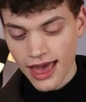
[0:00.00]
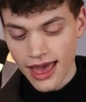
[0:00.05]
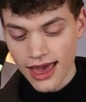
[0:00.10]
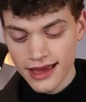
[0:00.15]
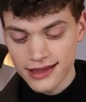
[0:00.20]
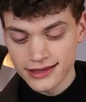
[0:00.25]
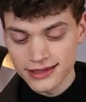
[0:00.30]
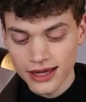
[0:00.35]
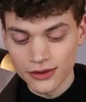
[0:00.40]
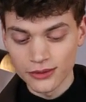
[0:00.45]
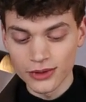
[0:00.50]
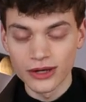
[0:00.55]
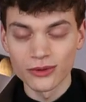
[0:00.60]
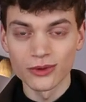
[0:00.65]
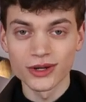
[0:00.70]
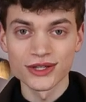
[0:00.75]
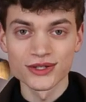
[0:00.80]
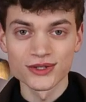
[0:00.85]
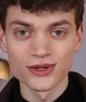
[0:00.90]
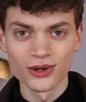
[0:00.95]
and I really
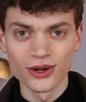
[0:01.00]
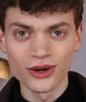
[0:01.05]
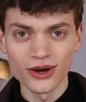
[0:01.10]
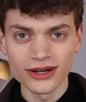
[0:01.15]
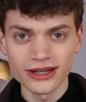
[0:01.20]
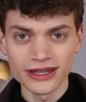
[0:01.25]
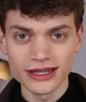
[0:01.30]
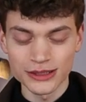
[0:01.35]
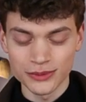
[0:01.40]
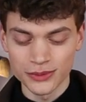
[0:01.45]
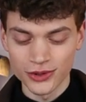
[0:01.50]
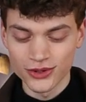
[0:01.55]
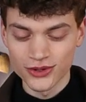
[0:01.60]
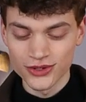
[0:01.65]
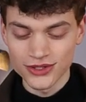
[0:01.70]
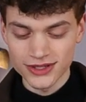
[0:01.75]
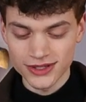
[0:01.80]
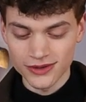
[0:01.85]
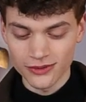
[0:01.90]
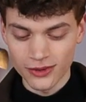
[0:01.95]
wanted to learn it
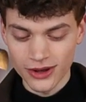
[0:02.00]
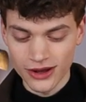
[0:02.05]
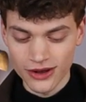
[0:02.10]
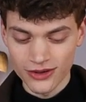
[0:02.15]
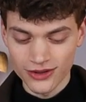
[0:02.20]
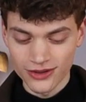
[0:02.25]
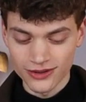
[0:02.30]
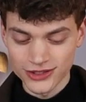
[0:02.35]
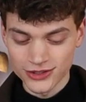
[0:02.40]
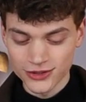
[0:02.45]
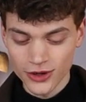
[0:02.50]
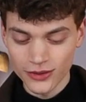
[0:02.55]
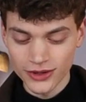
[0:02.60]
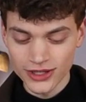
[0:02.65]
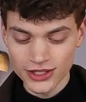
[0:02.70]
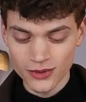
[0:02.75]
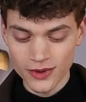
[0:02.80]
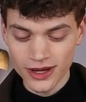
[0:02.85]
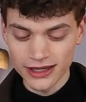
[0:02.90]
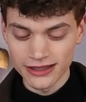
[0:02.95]
because, well, throwing
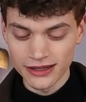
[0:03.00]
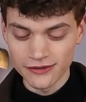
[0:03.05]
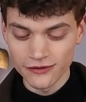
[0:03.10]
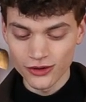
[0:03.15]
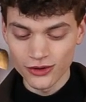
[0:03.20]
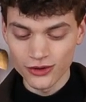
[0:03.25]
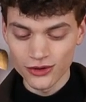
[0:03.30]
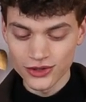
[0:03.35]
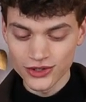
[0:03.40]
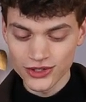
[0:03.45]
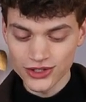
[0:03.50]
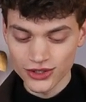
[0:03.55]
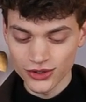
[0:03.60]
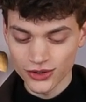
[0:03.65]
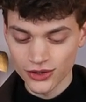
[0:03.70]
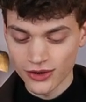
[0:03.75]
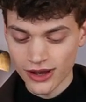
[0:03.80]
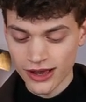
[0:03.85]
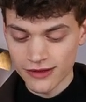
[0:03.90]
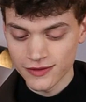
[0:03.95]
is quite difficult. So
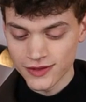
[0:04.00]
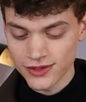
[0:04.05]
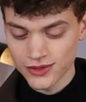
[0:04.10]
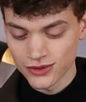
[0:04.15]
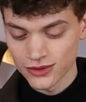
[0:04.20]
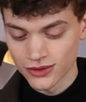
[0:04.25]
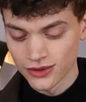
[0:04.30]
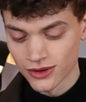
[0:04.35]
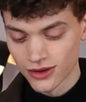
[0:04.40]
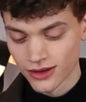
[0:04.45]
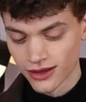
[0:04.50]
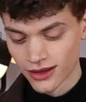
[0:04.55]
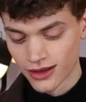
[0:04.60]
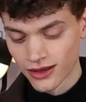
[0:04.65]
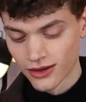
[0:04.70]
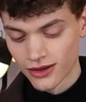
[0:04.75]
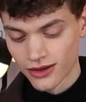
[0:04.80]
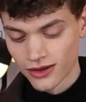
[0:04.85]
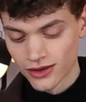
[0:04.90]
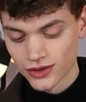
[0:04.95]
you have to
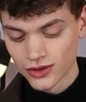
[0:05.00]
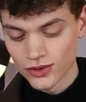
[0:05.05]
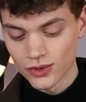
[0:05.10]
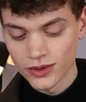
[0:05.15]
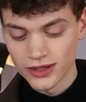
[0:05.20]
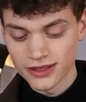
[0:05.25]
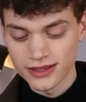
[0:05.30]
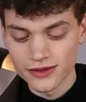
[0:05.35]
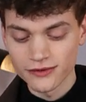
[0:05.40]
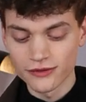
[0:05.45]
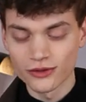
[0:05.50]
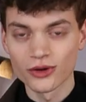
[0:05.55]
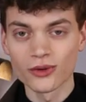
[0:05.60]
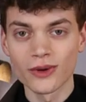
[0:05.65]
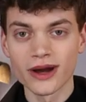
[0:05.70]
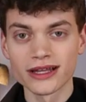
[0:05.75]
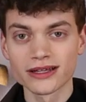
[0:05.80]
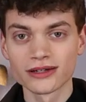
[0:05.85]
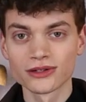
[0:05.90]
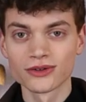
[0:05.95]
do it for
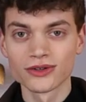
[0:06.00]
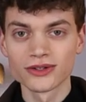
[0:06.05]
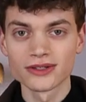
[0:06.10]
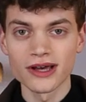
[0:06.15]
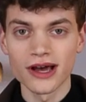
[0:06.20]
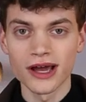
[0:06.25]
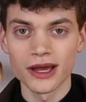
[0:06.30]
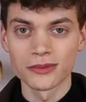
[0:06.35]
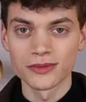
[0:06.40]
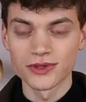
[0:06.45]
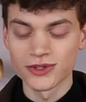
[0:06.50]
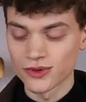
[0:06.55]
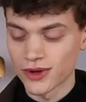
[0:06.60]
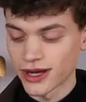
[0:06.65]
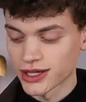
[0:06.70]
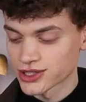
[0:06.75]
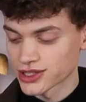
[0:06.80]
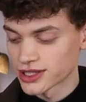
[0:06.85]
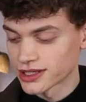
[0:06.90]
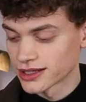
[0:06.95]
quite a long time to
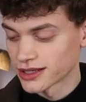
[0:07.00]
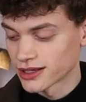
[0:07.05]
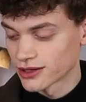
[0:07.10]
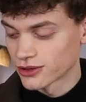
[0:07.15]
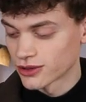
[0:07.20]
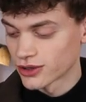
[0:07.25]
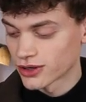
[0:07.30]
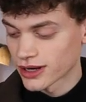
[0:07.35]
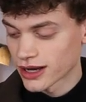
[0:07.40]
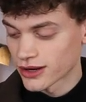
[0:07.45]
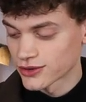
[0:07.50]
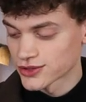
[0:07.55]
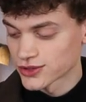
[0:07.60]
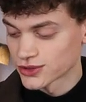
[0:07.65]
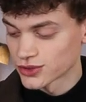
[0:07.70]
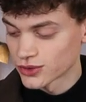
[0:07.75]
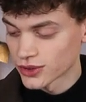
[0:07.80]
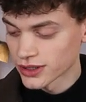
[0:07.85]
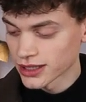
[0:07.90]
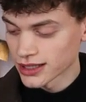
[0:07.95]
actually learn how to
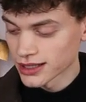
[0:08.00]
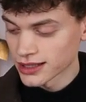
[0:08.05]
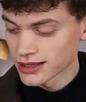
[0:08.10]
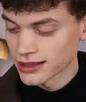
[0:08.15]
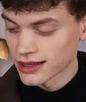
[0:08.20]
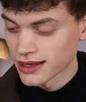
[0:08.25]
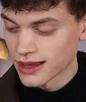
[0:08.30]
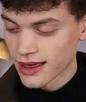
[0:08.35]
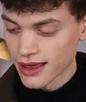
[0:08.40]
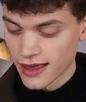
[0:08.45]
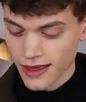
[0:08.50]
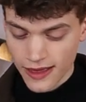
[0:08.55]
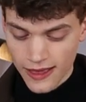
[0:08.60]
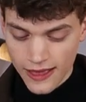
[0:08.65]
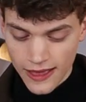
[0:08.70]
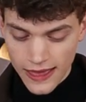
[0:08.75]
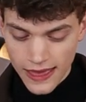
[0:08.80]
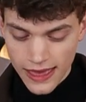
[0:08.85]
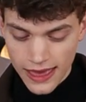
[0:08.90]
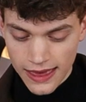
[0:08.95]
do it
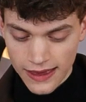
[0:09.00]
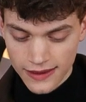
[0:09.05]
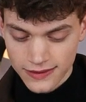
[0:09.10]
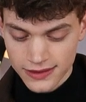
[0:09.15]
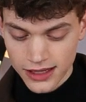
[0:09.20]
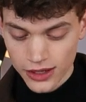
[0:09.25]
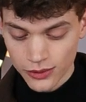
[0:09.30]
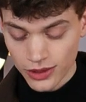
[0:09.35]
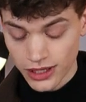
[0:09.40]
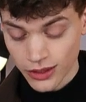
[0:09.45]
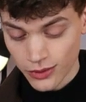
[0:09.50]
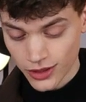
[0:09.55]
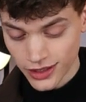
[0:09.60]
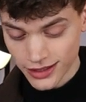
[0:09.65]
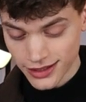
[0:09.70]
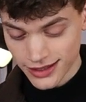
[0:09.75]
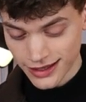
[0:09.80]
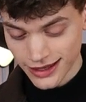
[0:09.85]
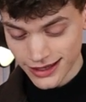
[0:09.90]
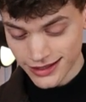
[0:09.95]
and I really
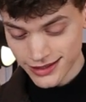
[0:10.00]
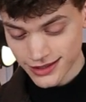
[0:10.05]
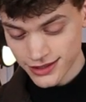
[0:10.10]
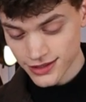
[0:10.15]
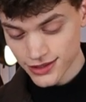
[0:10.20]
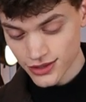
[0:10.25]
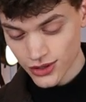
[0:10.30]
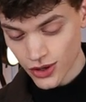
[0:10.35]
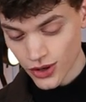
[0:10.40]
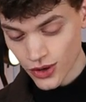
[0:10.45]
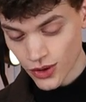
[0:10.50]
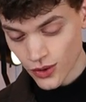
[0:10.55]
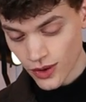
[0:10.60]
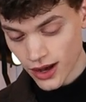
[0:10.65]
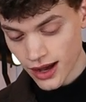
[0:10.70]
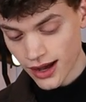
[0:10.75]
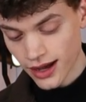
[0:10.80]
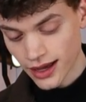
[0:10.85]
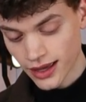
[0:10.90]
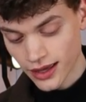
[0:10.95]
wanted that. So
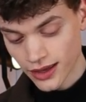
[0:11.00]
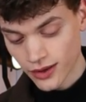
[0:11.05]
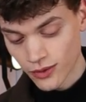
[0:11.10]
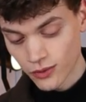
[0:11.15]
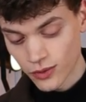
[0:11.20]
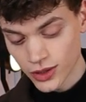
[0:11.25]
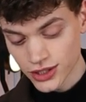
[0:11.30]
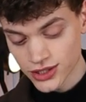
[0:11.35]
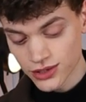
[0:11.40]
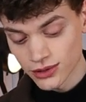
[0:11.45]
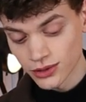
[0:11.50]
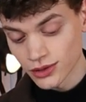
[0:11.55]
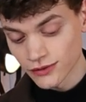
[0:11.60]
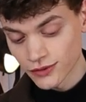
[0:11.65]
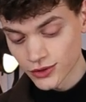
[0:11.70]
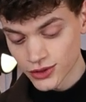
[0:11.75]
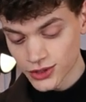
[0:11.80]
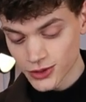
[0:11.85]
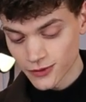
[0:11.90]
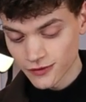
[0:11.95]
I watched a lot of
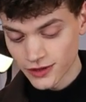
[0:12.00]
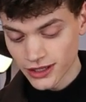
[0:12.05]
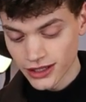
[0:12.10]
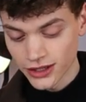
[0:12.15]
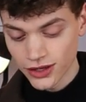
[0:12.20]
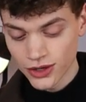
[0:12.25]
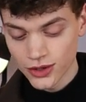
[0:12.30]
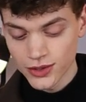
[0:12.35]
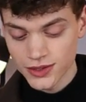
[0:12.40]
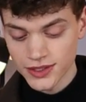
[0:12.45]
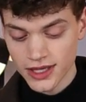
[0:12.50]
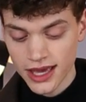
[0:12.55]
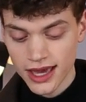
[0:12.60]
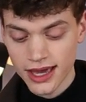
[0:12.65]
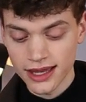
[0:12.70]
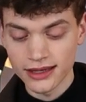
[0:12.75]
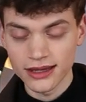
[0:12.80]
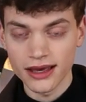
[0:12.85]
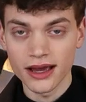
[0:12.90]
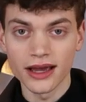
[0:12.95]
YouTube videos
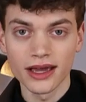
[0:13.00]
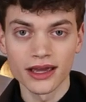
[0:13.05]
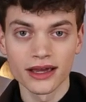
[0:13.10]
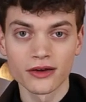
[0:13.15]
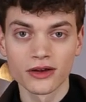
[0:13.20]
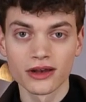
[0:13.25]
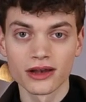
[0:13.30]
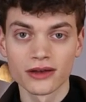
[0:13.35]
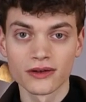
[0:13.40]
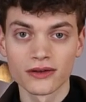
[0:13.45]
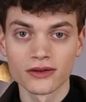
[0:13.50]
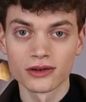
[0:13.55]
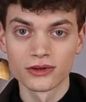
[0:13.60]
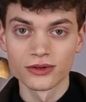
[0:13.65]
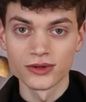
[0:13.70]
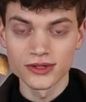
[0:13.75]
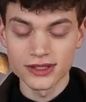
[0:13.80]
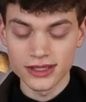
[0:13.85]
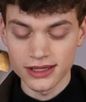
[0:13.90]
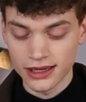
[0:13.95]
and I
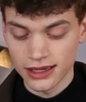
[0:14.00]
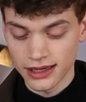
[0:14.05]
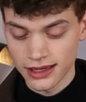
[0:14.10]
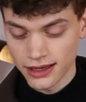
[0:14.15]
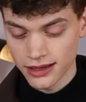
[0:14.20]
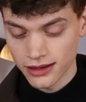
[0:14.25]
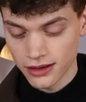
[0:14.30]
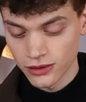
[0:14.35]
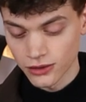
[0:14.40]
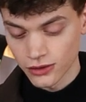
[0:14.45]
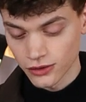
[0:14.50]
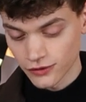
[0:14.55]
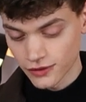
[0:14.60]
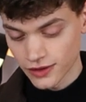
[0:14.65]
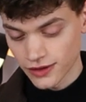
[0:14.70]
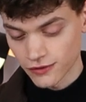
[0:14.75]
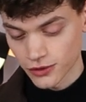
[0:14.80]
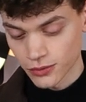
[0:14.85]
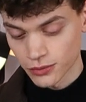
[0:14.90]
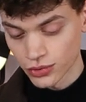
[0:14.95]
looked in a lot of
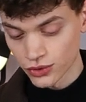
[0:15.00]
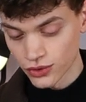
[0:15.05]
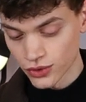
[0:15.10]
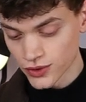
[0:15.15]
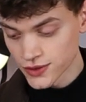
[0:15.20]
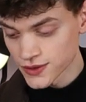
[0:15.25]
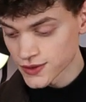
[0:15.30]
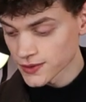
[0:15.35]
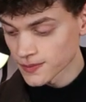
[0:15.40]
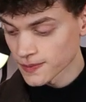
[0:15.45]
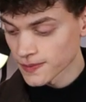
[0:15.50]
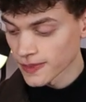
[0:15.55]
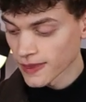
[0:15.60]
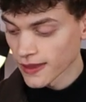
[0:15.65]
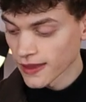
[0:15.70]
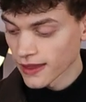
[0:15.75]
different books